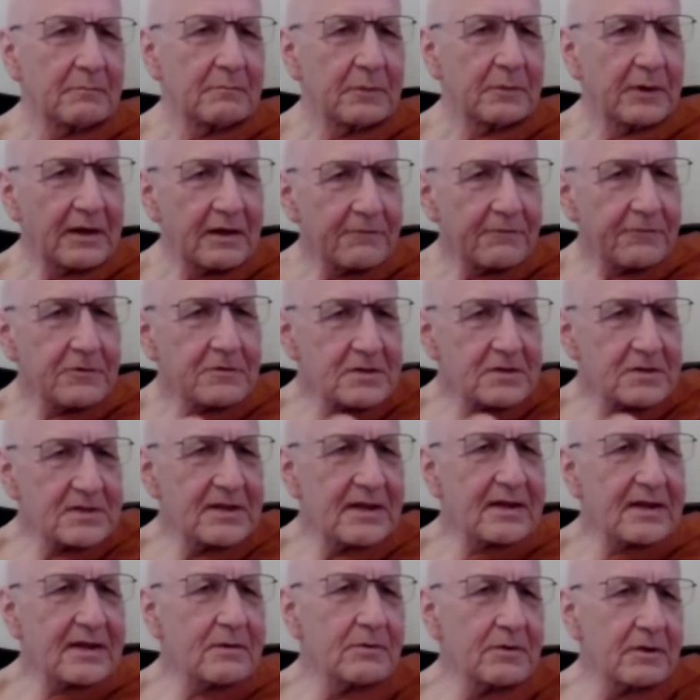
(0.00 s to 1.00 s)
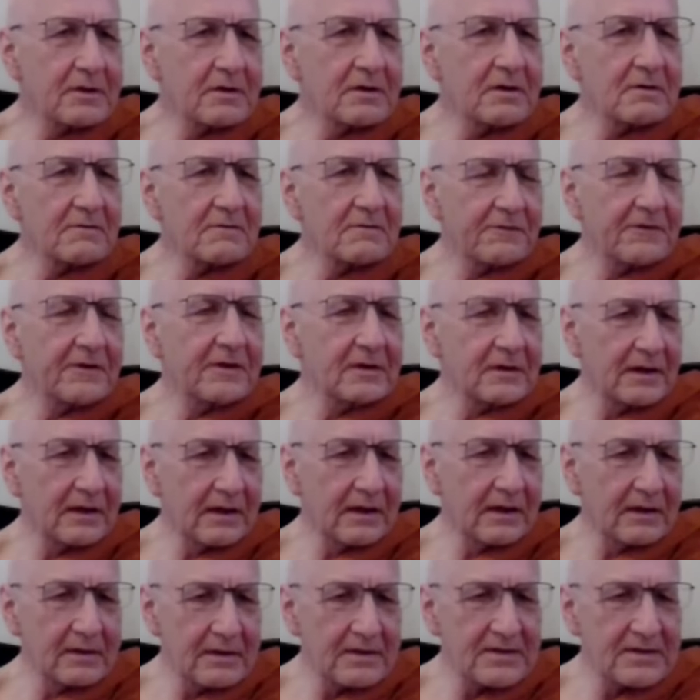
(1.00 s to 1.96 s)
But if you stay with a hurt feeling,